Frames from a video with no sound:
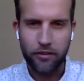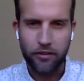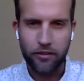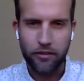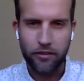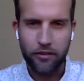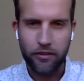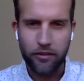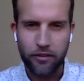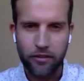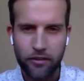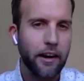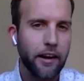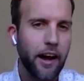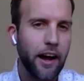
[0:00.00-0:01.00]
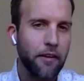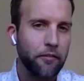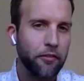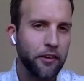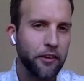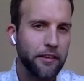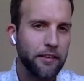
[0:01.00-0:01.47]
presents a lot of
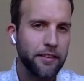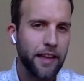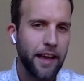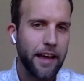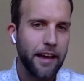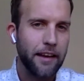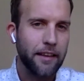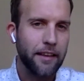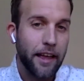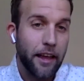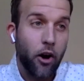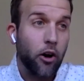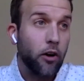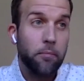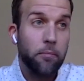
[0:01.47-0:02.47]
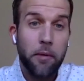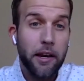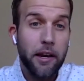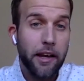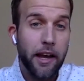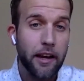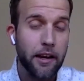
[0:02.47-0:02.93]
conflicts that aren't
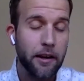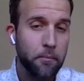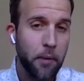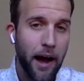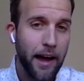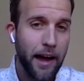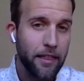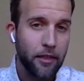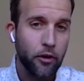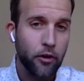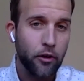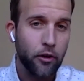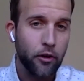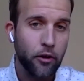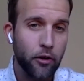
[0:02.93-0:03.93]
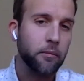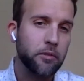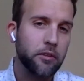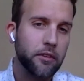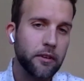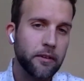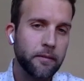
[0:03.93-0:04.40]
mitigated by those
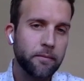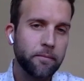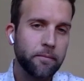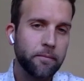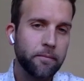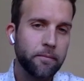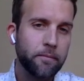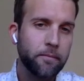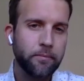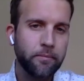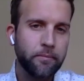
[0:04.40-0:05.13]
firms. Yeah.